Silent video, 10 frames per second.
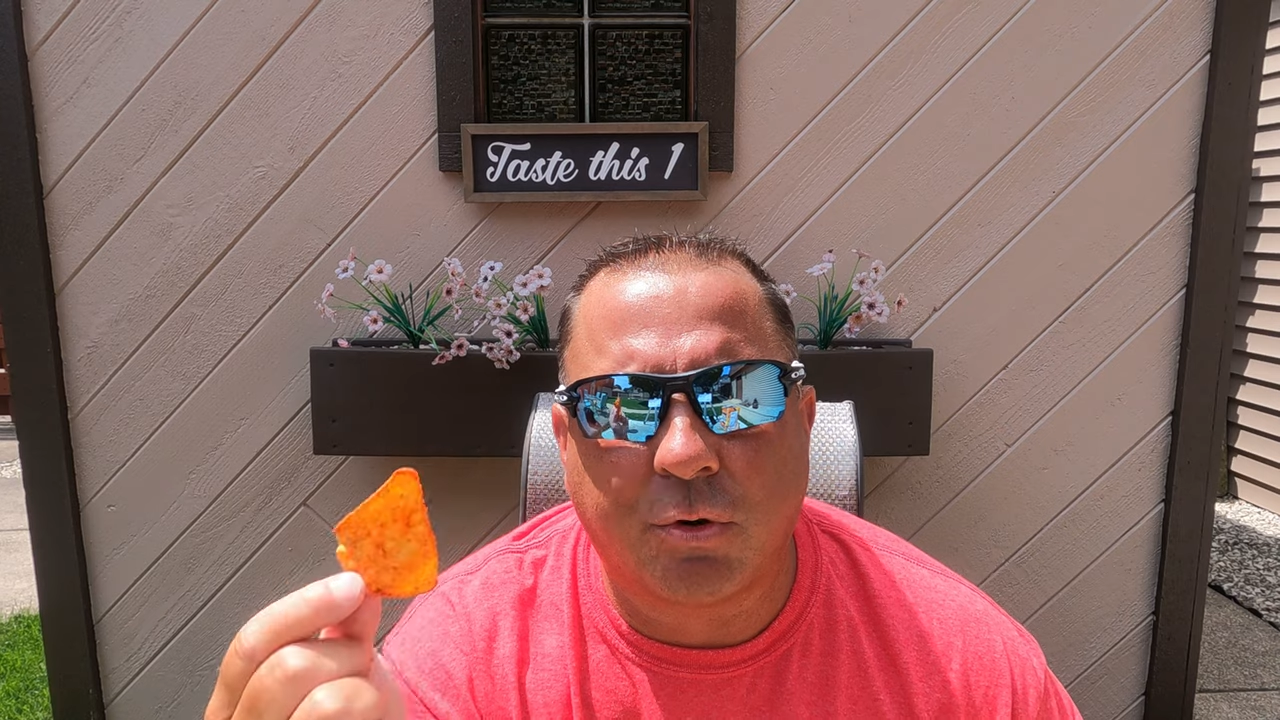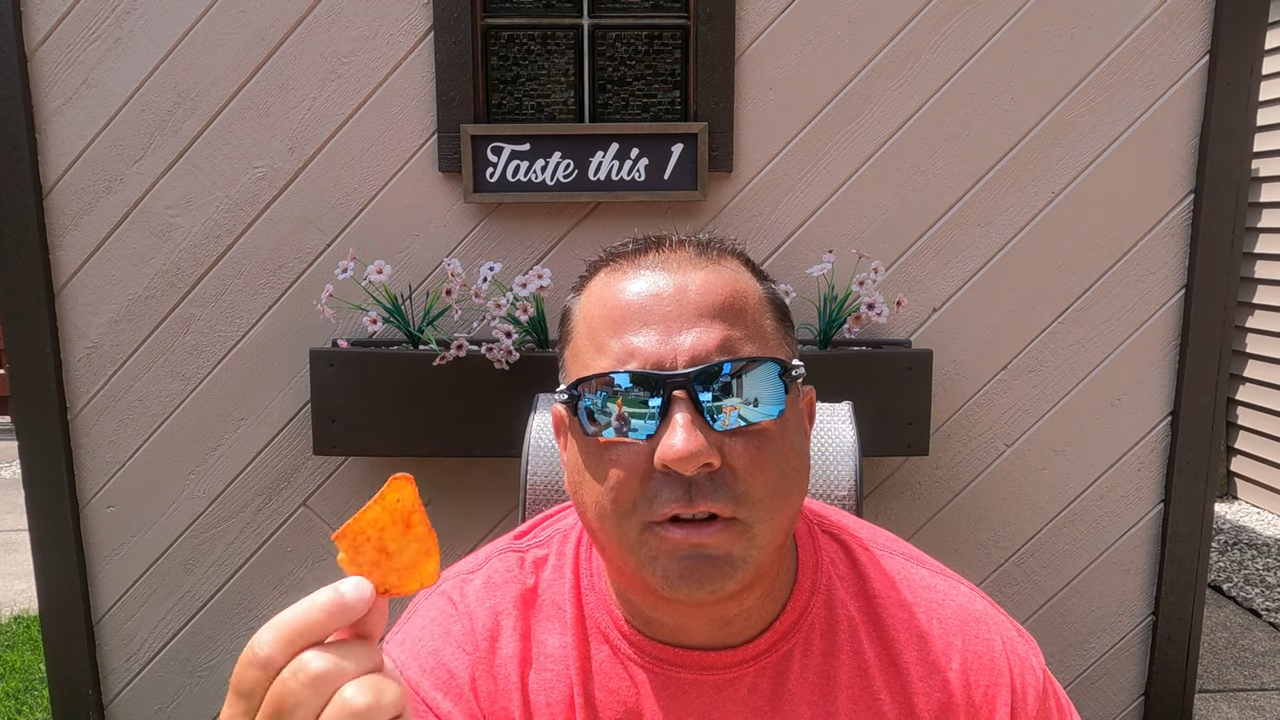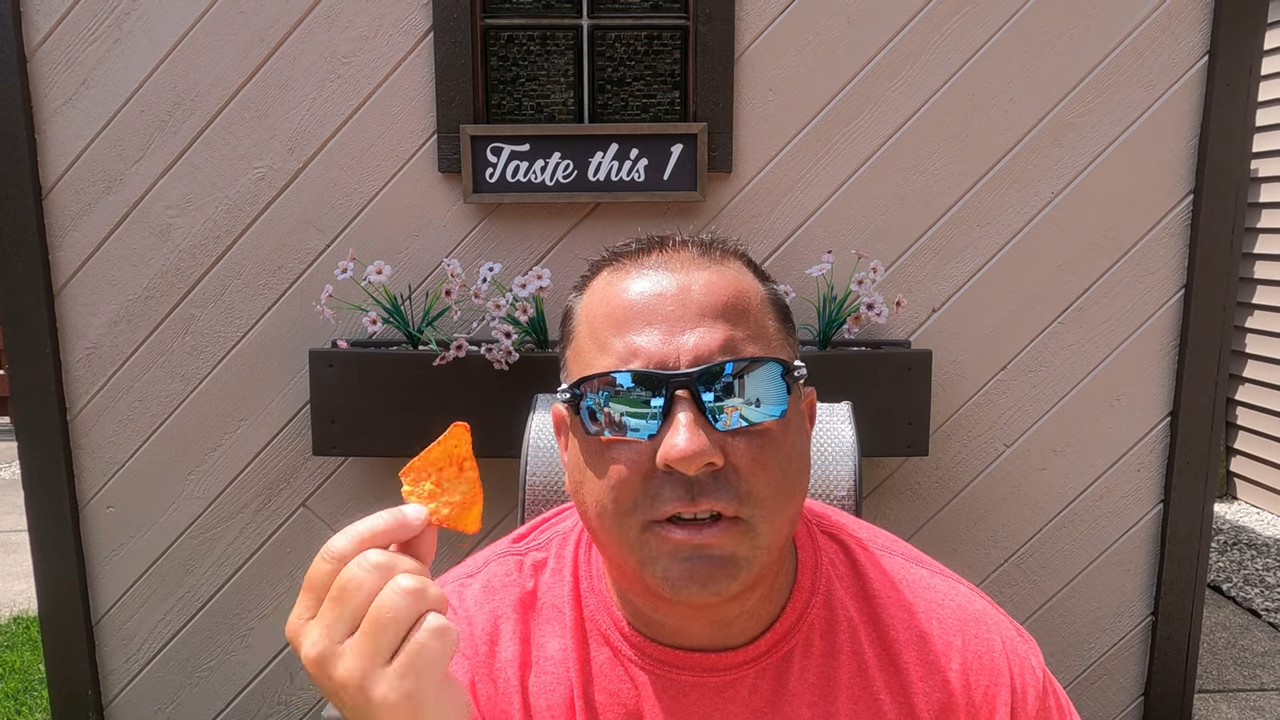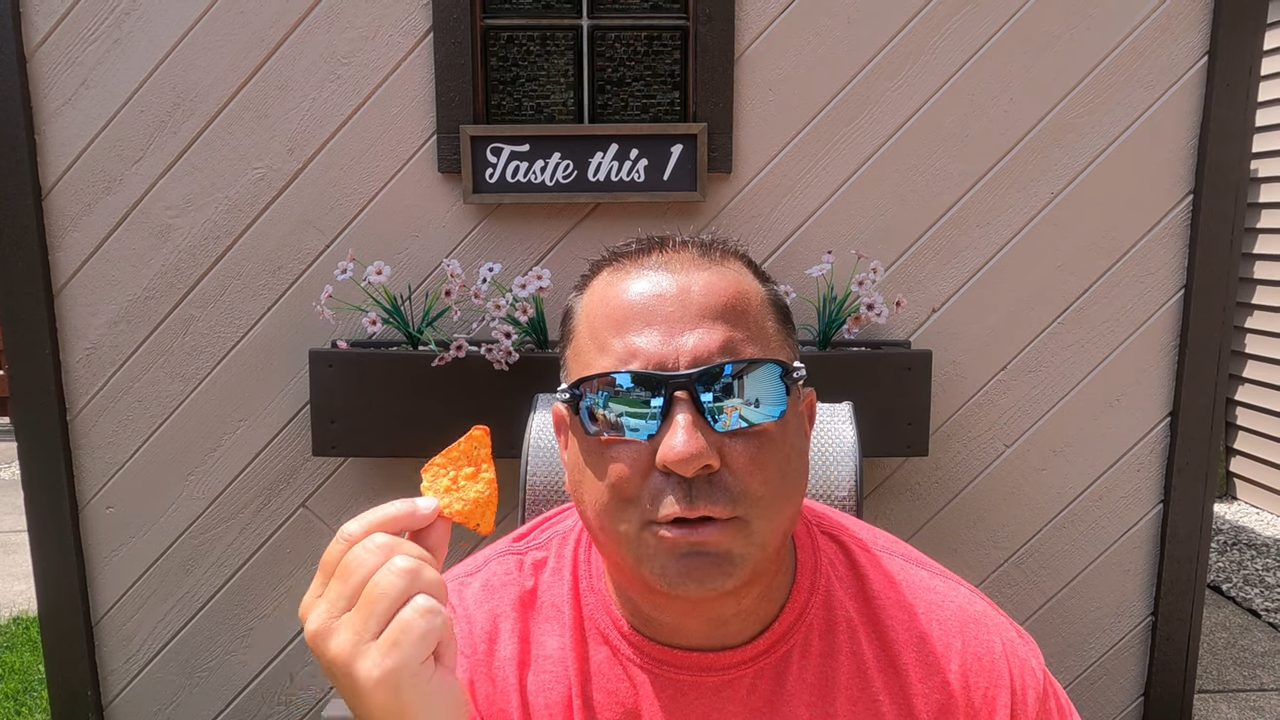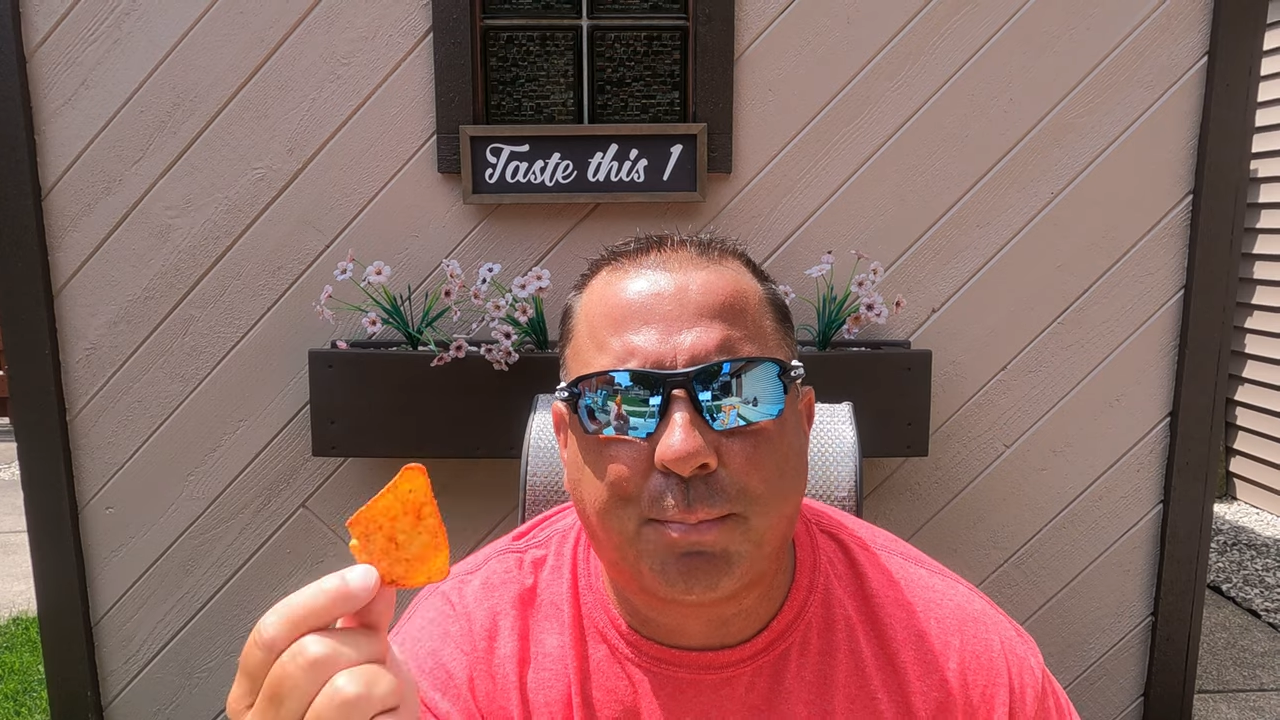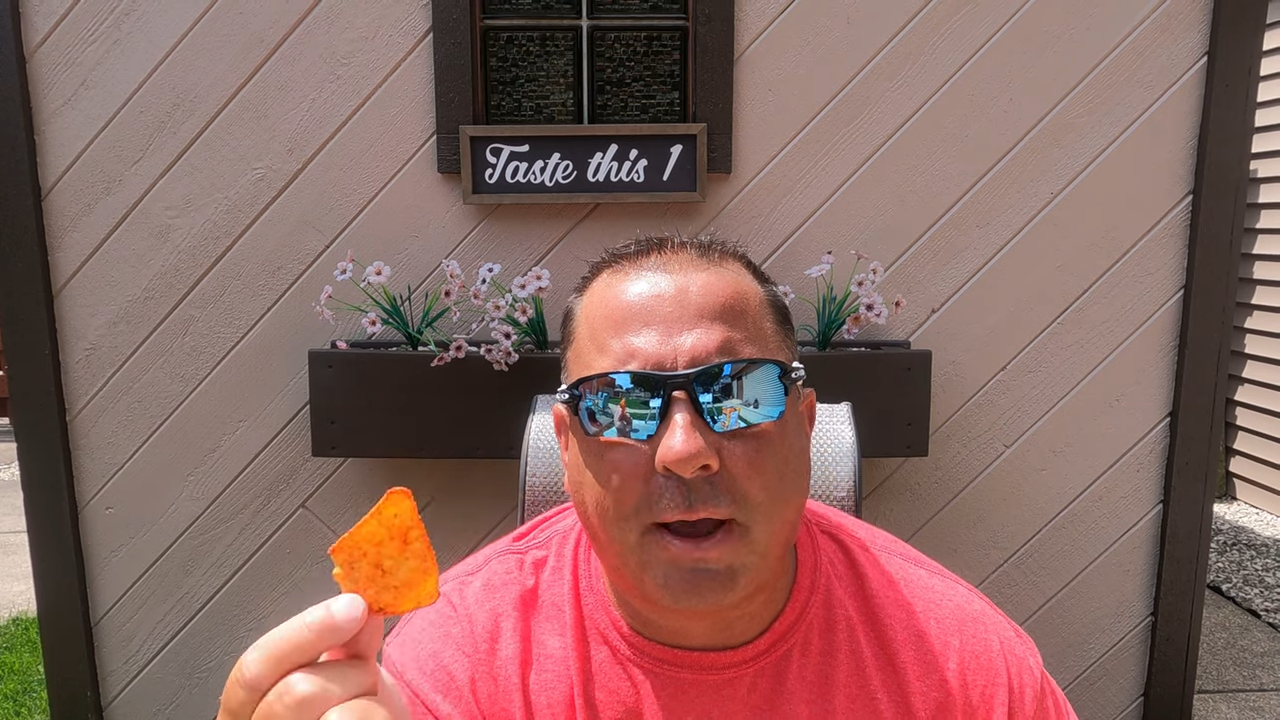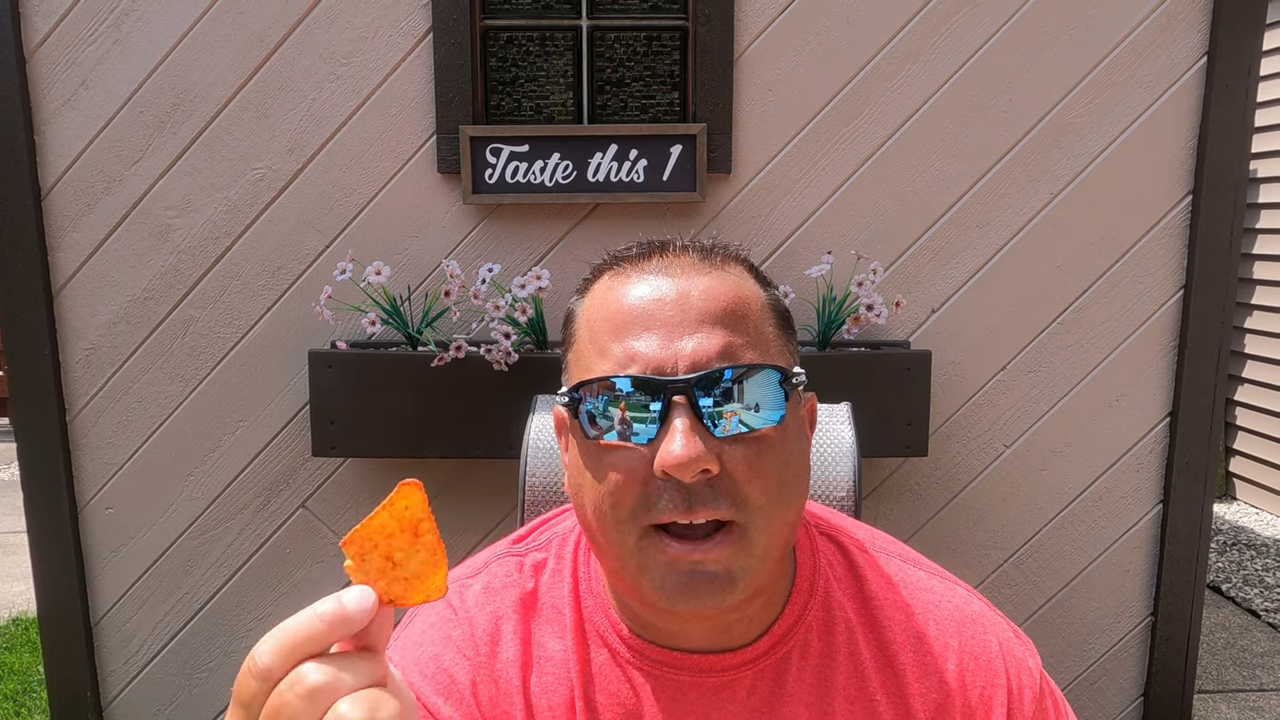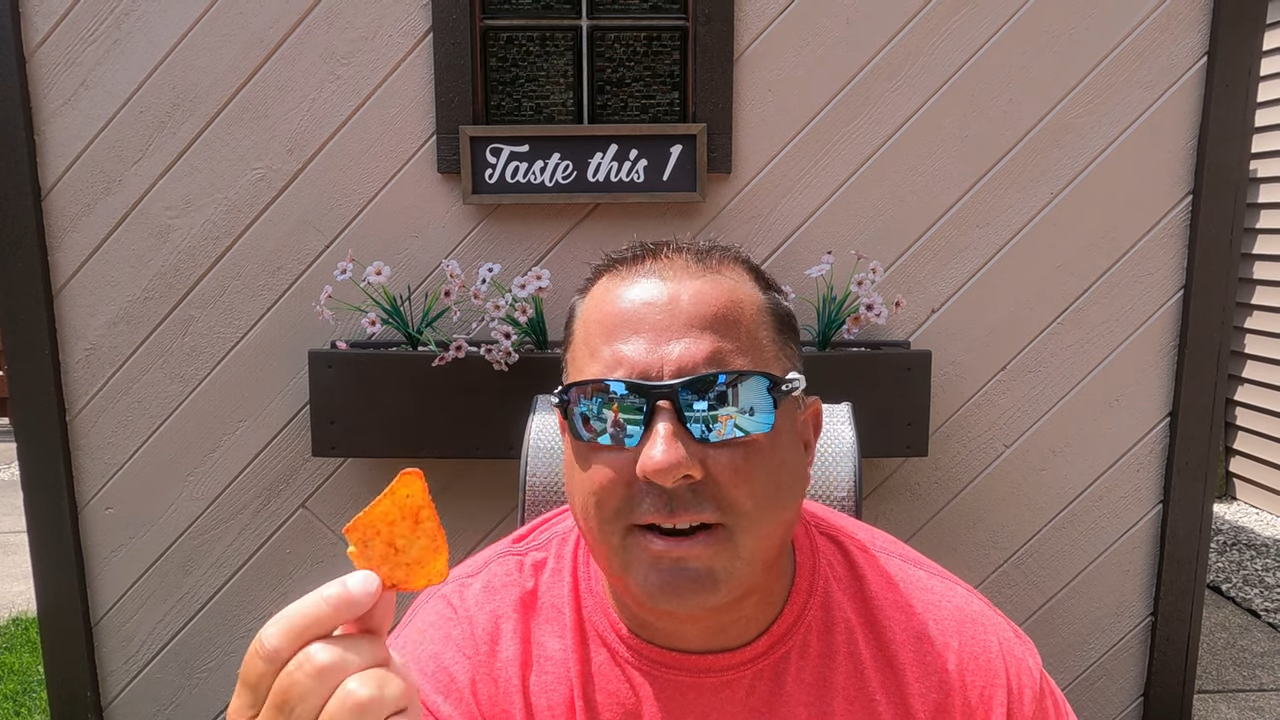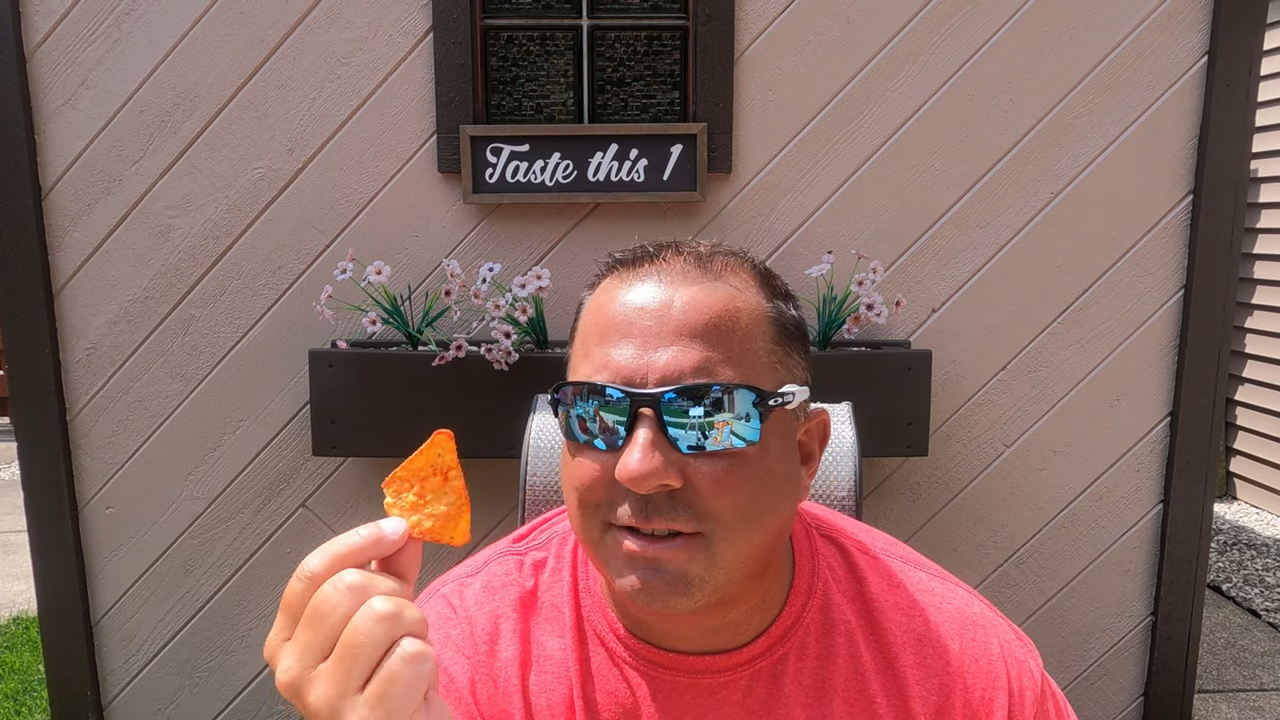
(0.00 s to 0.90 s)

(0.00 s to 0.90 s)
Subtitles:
really as bad